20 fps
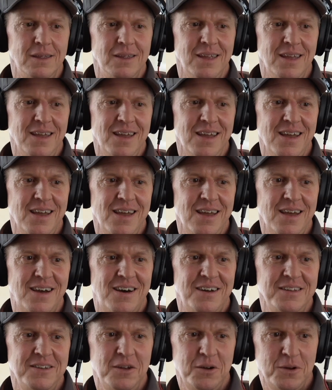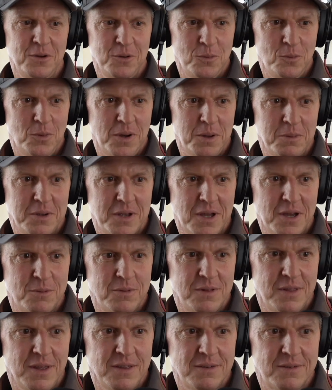Yeah, I know where we're going
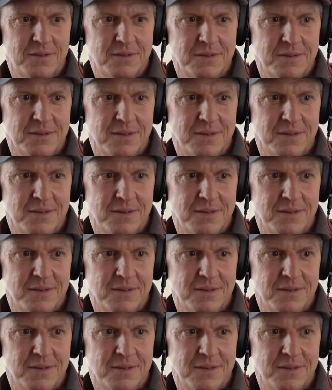with this.